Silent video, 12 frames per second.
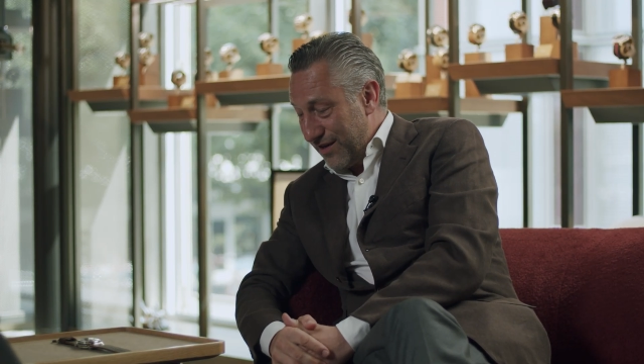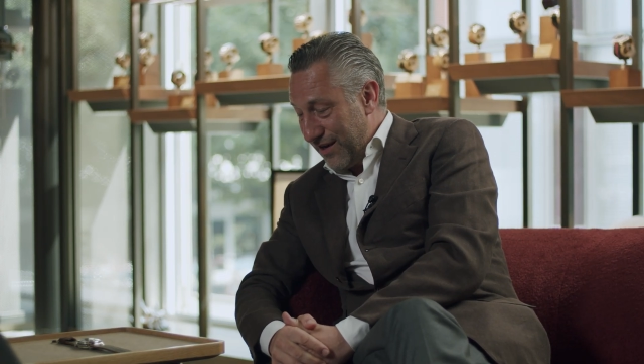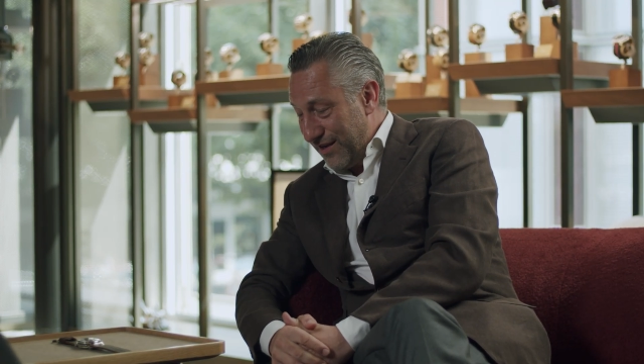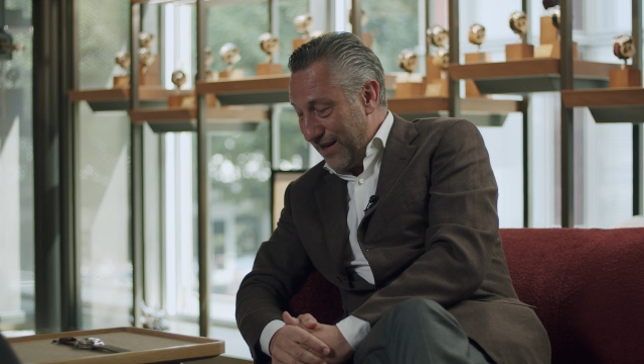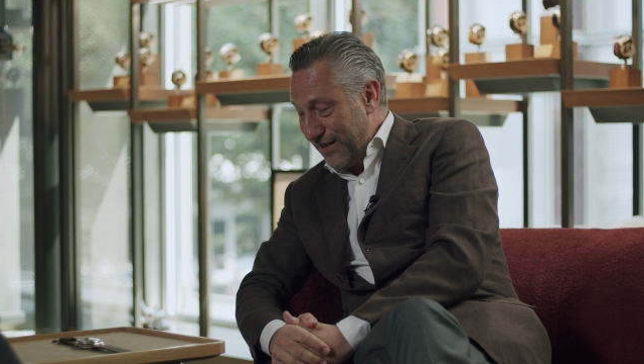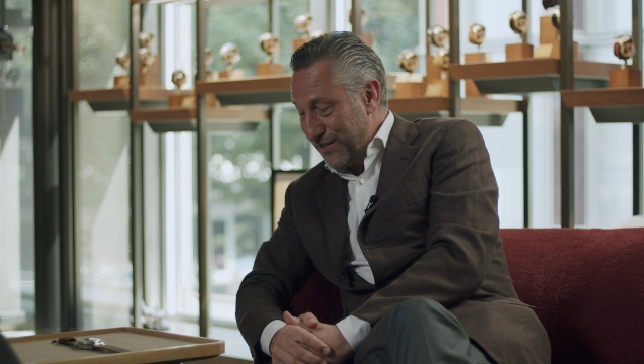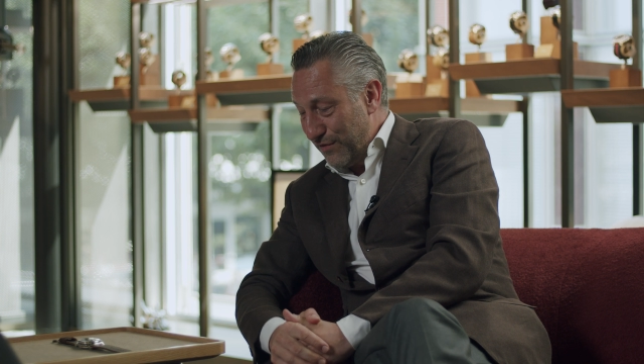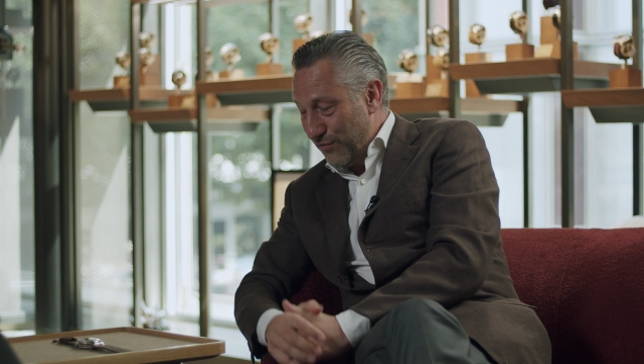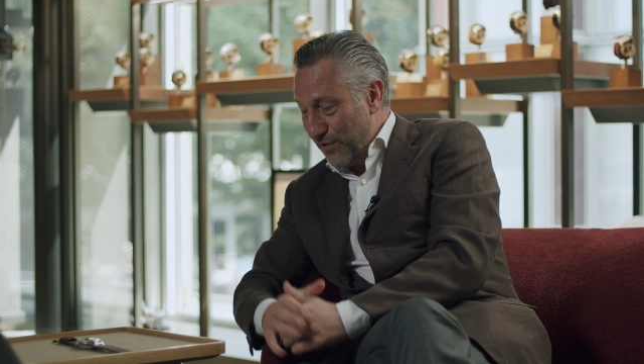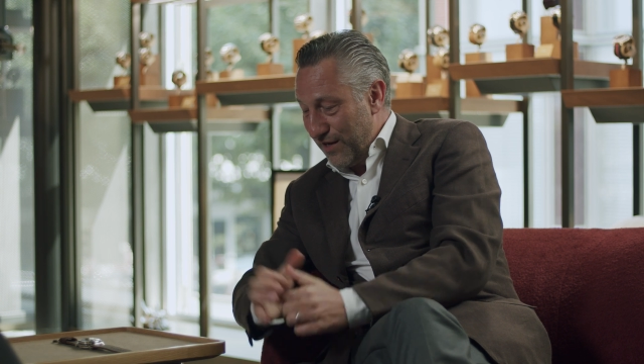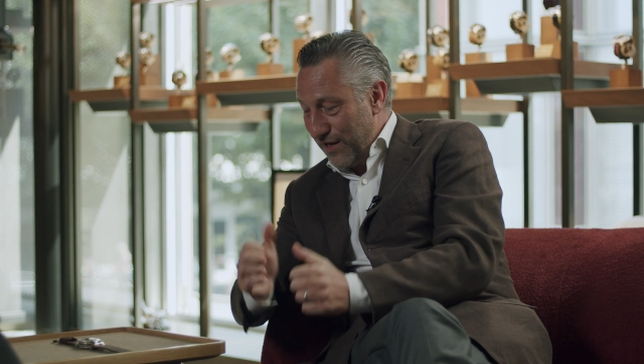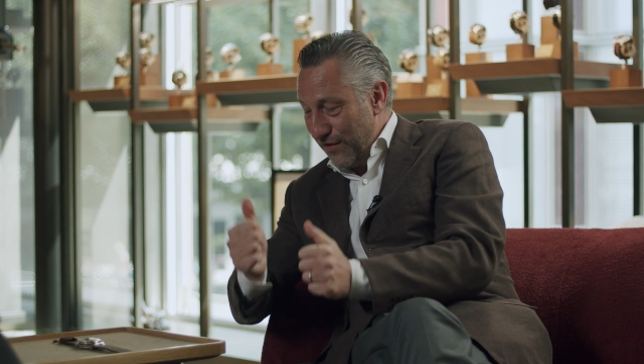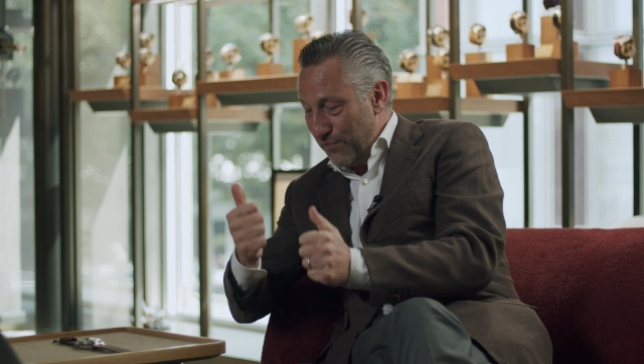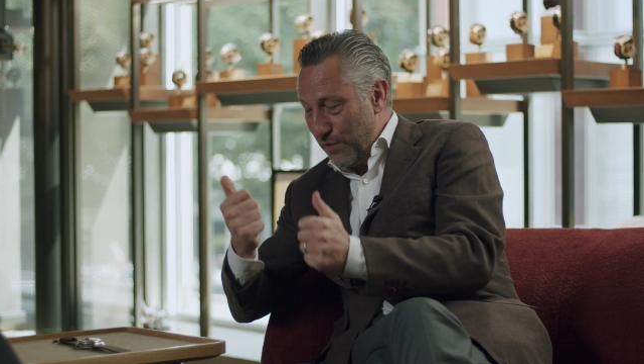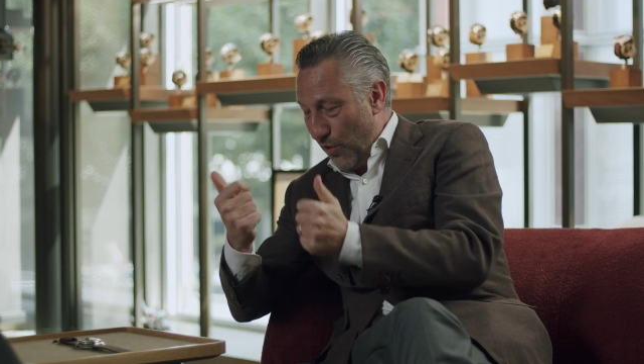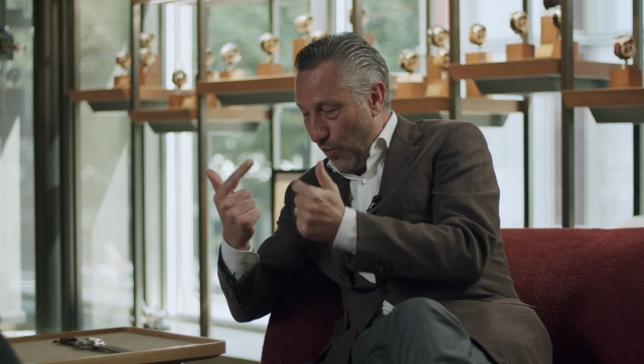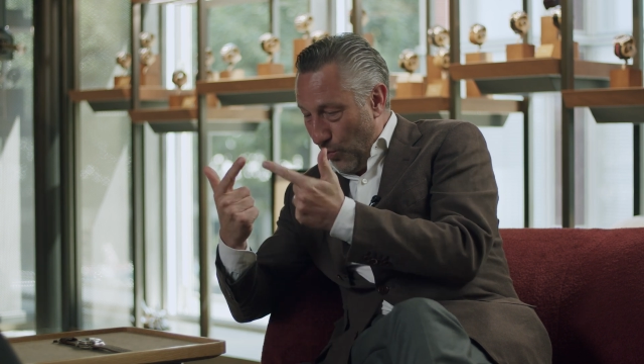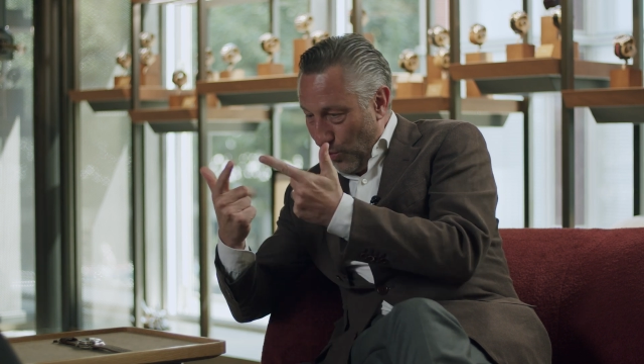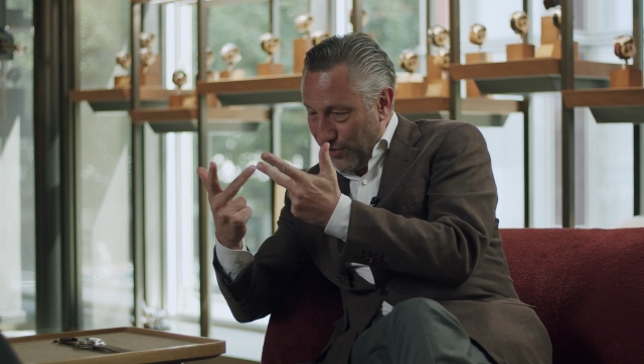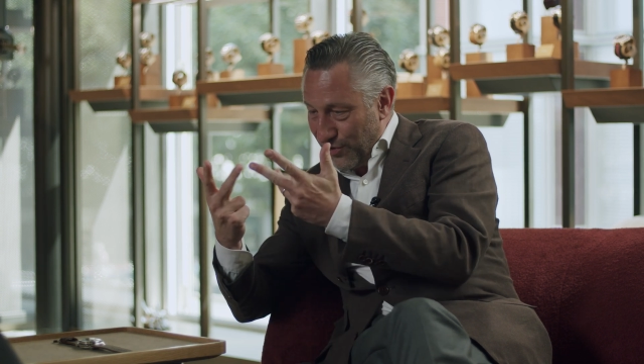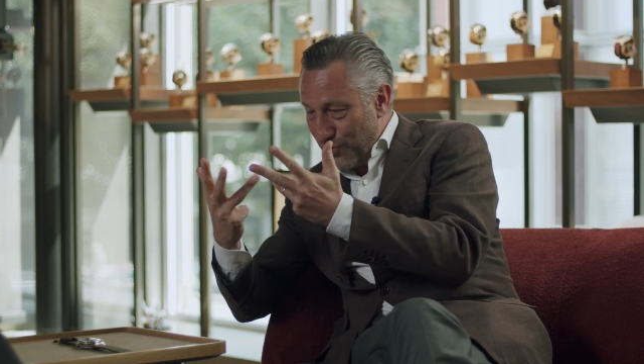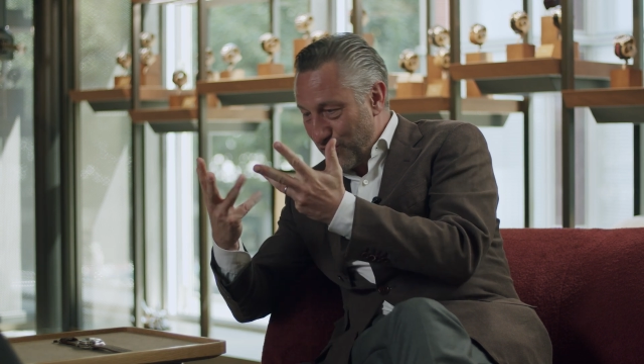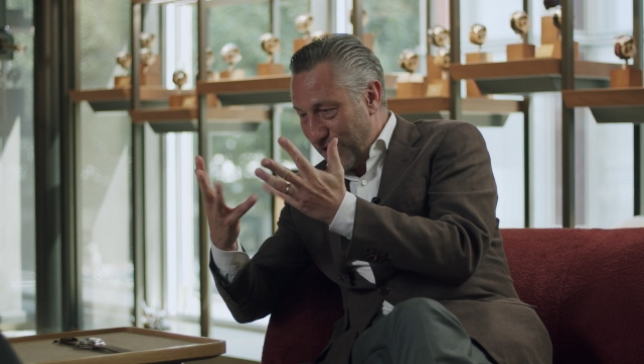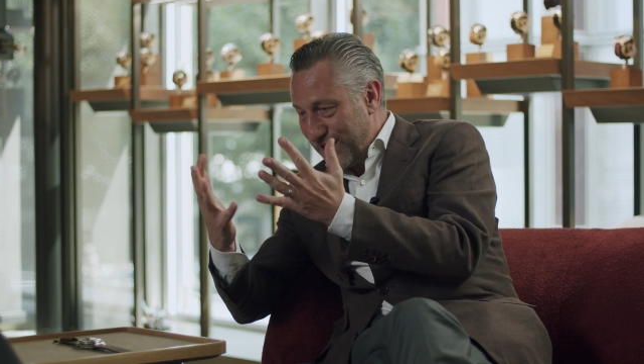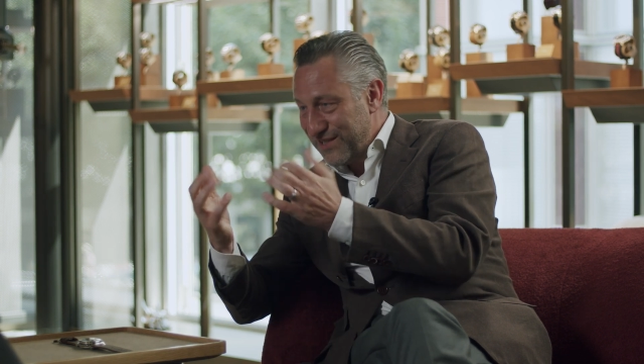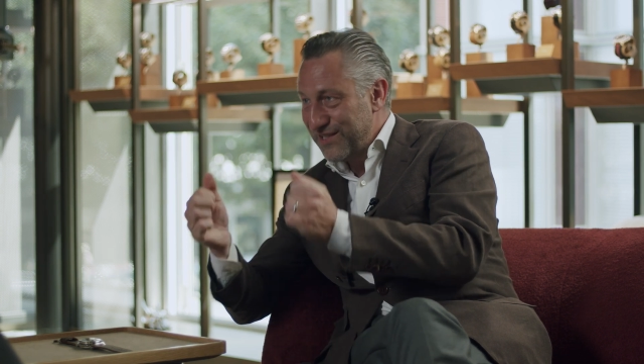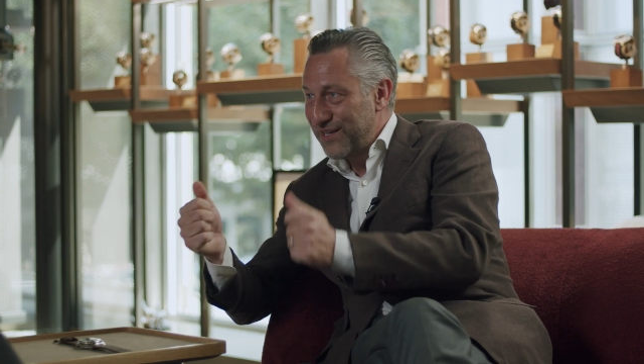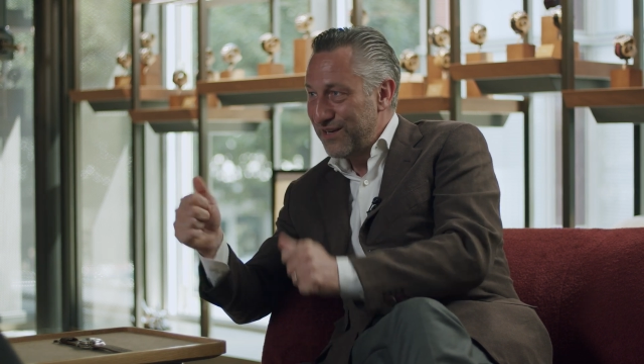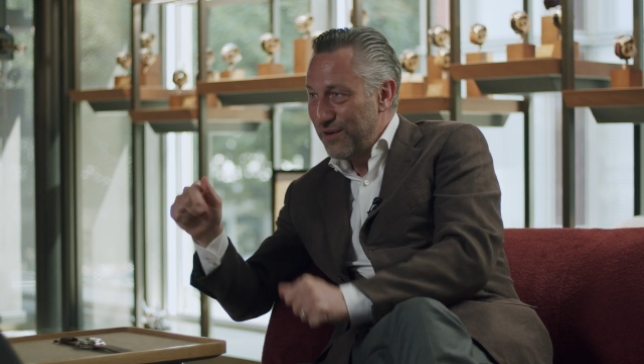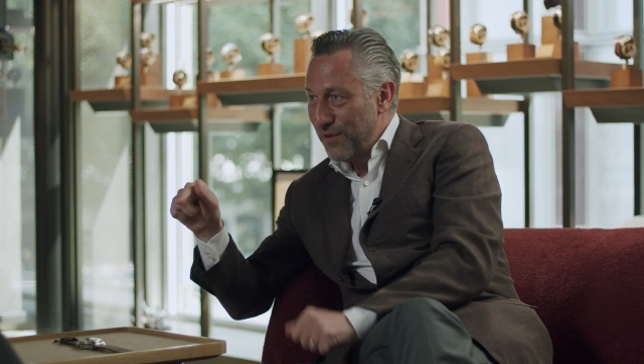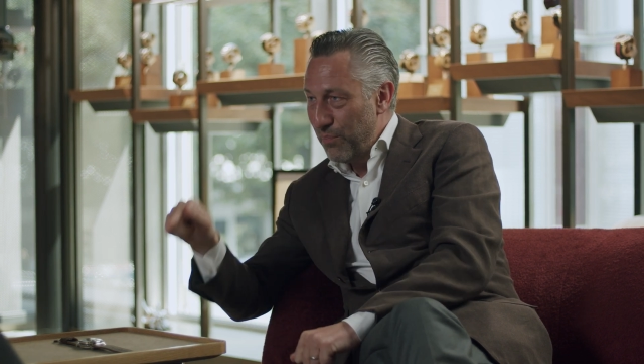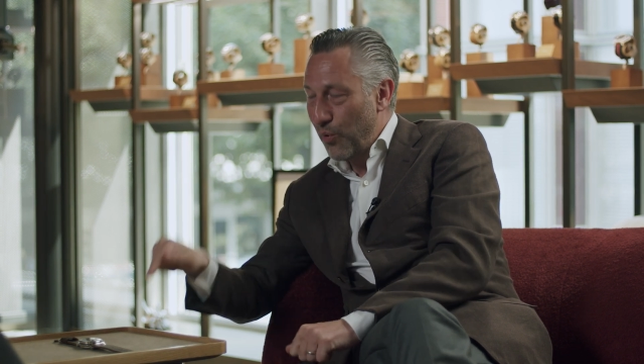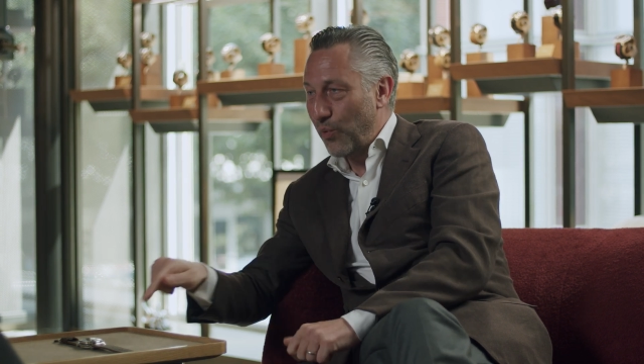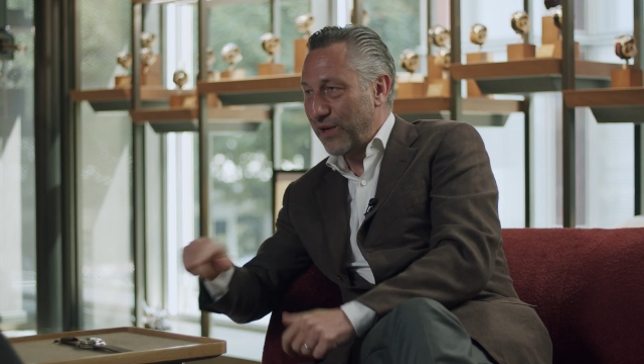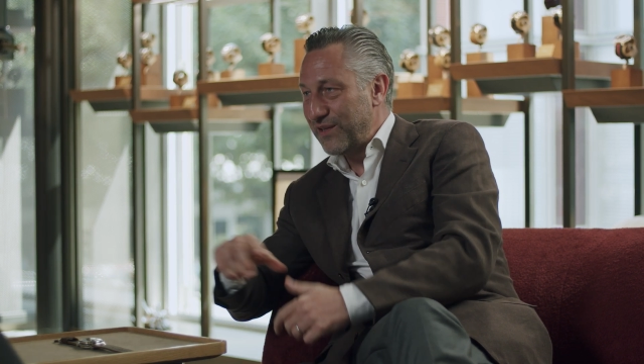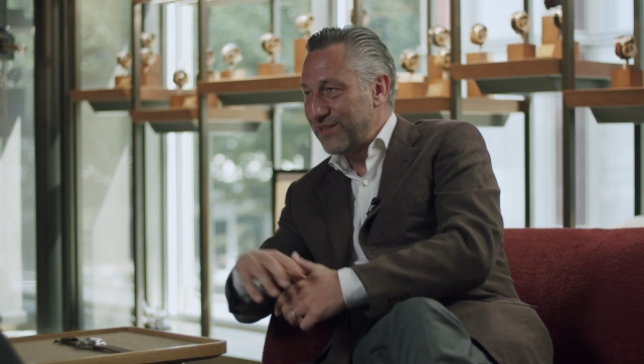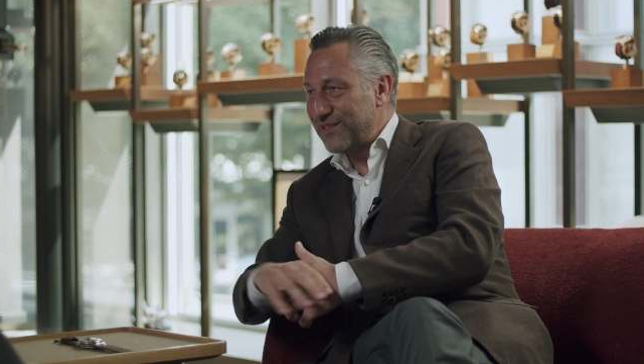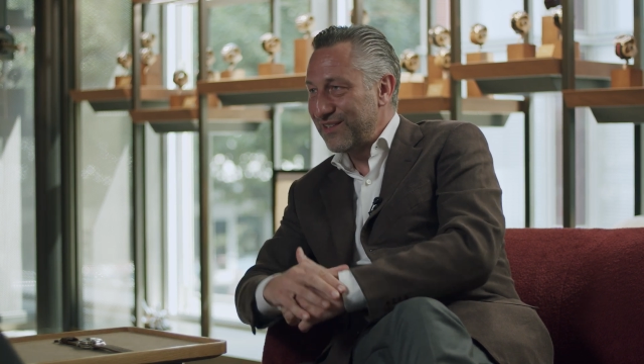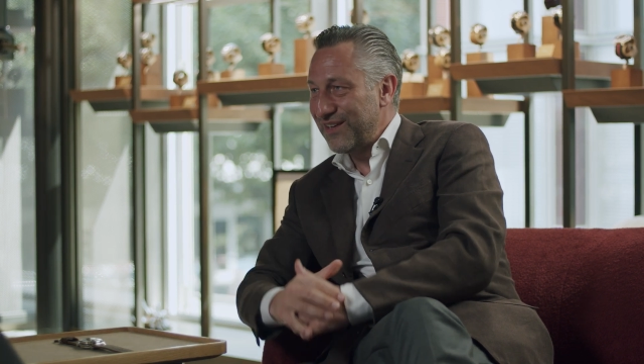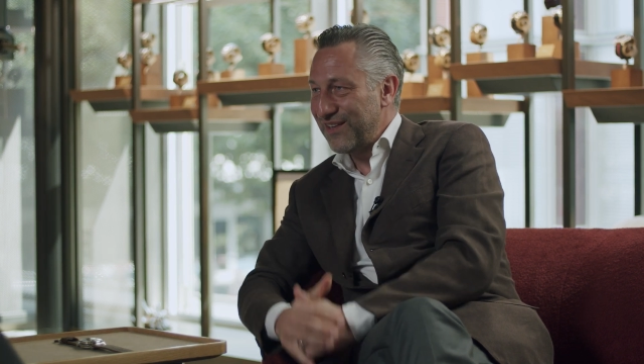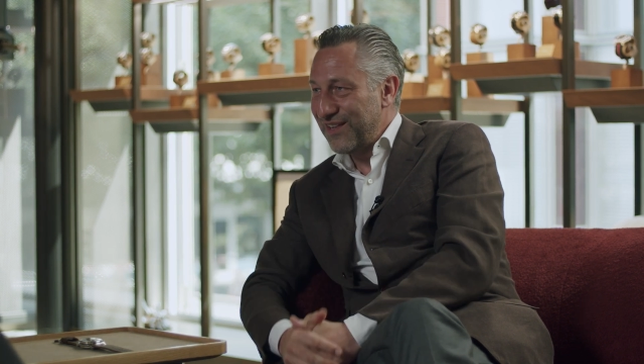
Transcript: and let's see if you can give me all the crazy points